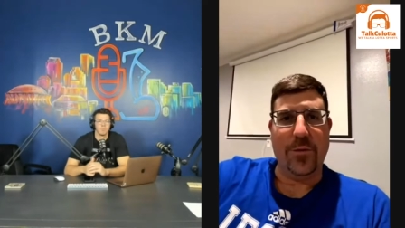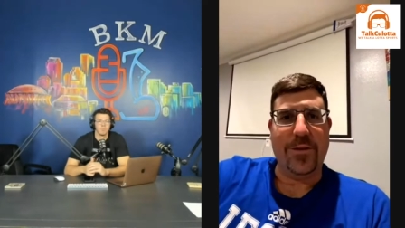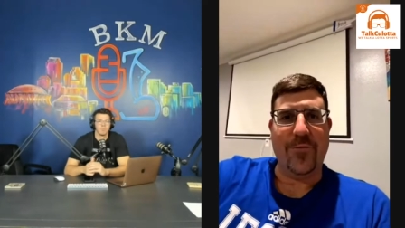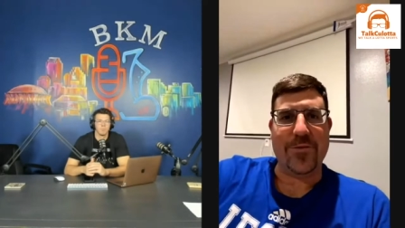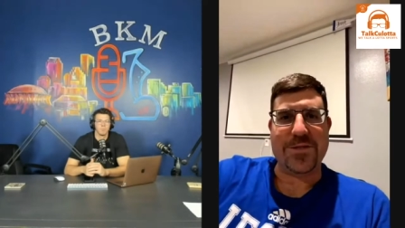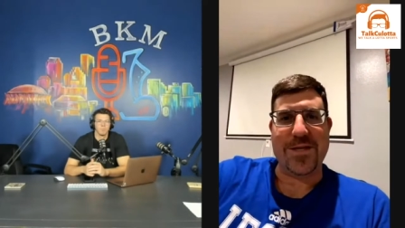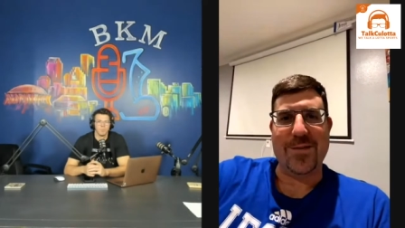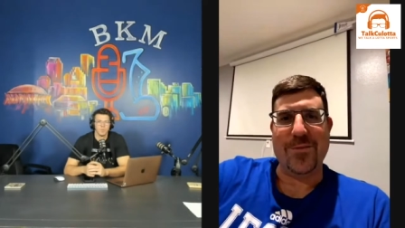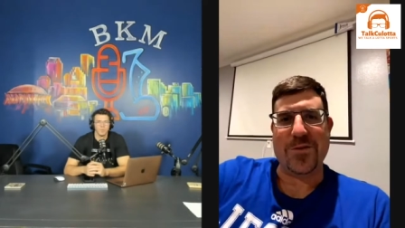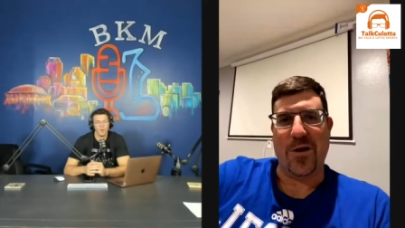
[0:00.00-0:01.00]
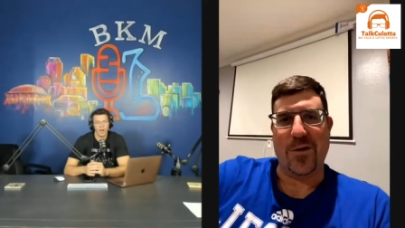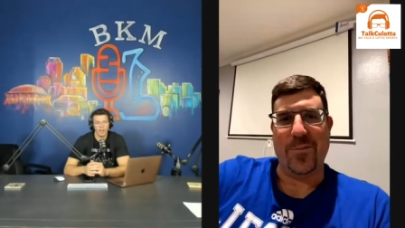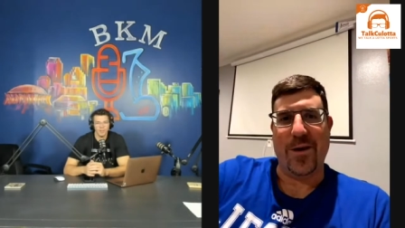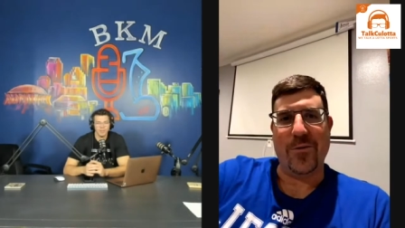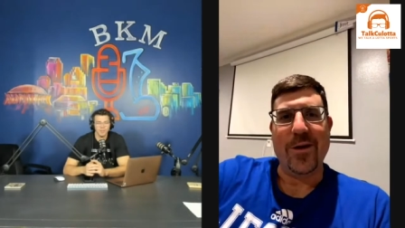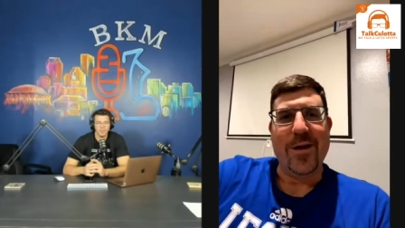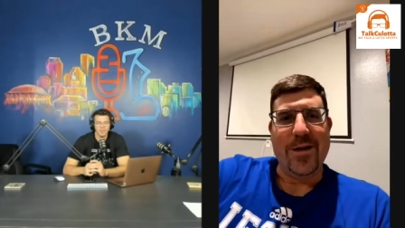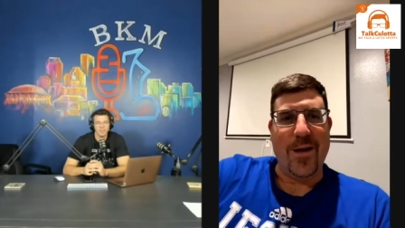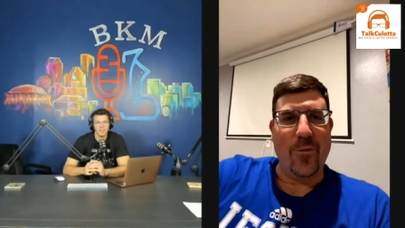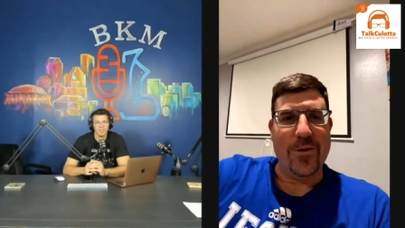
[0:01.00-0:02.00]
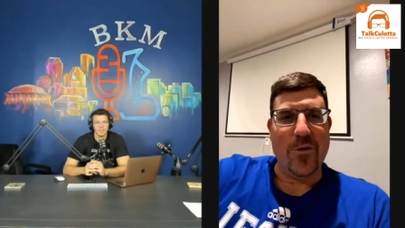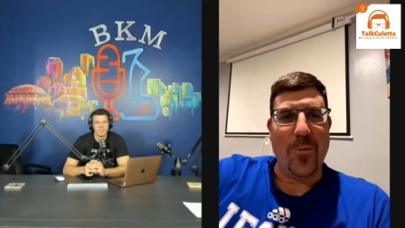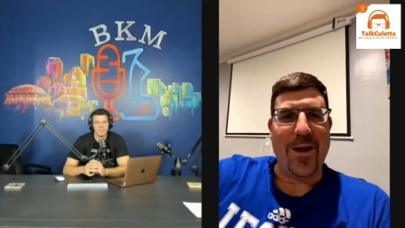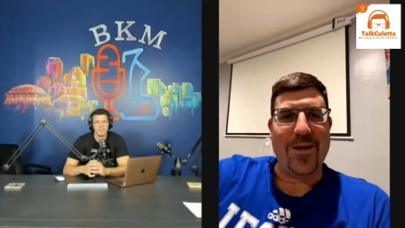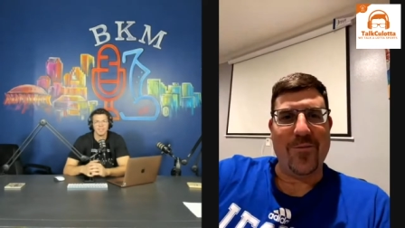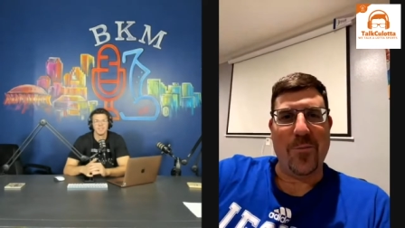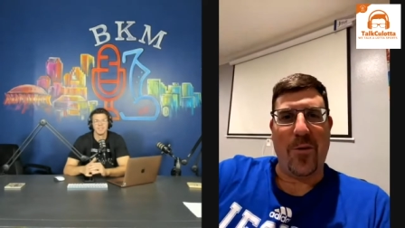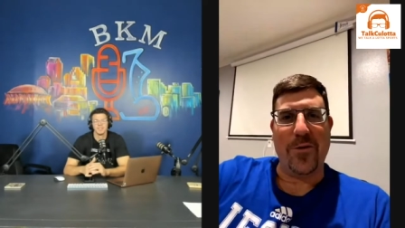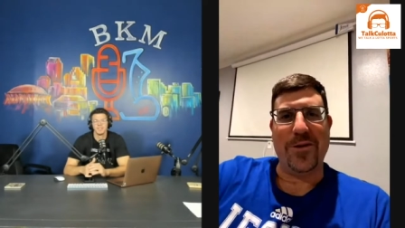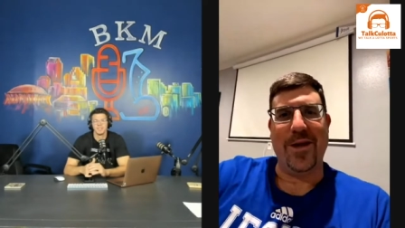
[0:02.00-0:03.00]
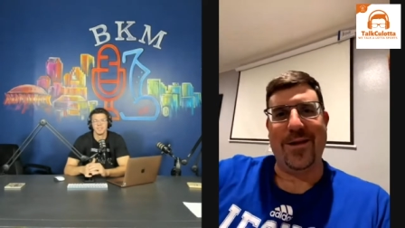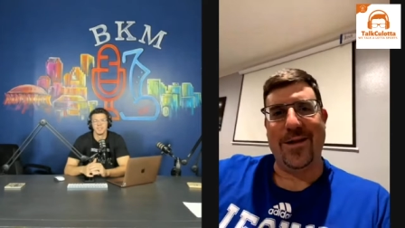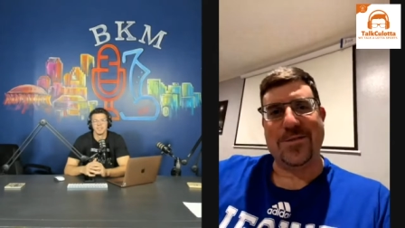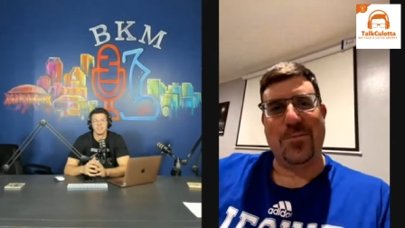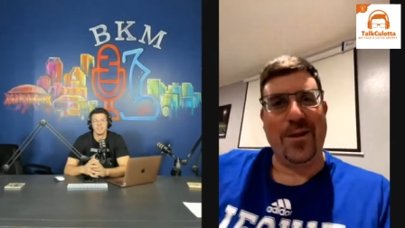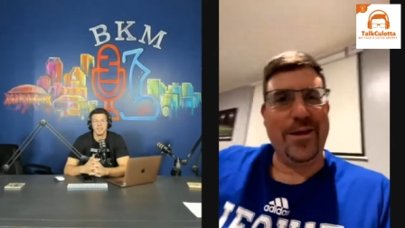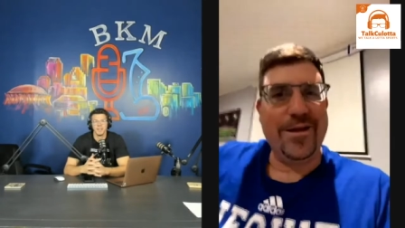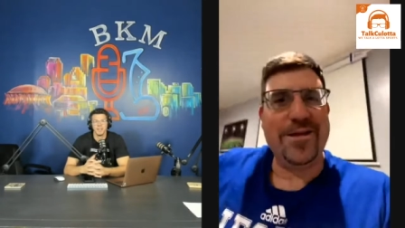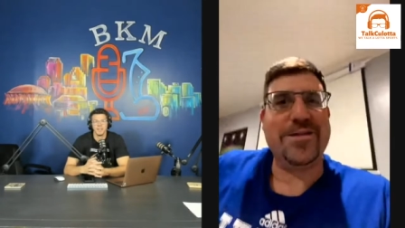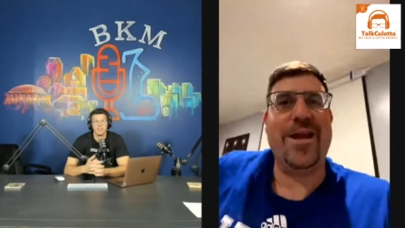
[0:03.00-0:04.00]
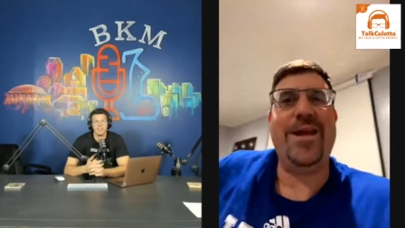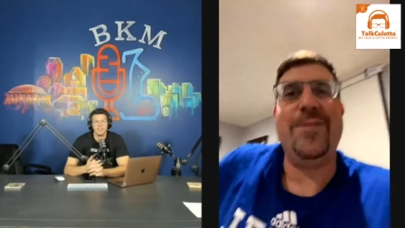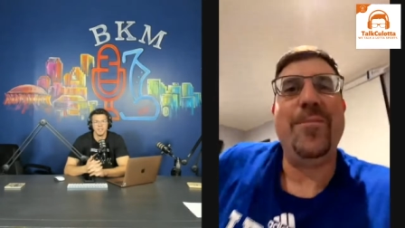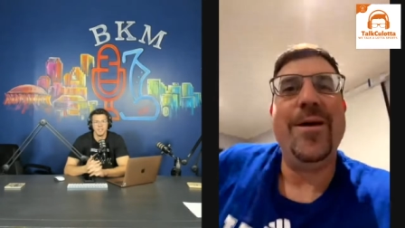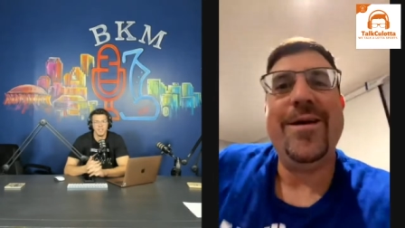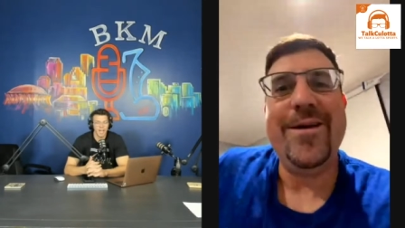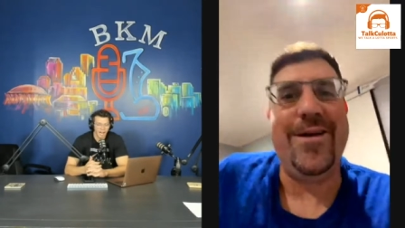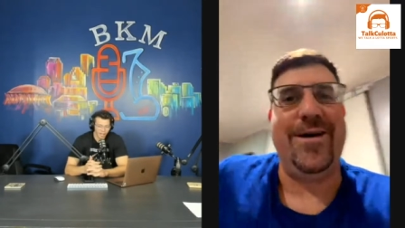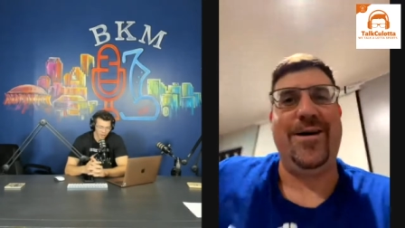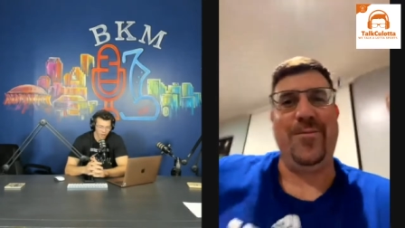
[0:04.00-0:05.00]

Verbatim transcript: different team. You're talking right. about it wasn't nobody even born yet that's playing in this game. Yeah, I uh, didn't know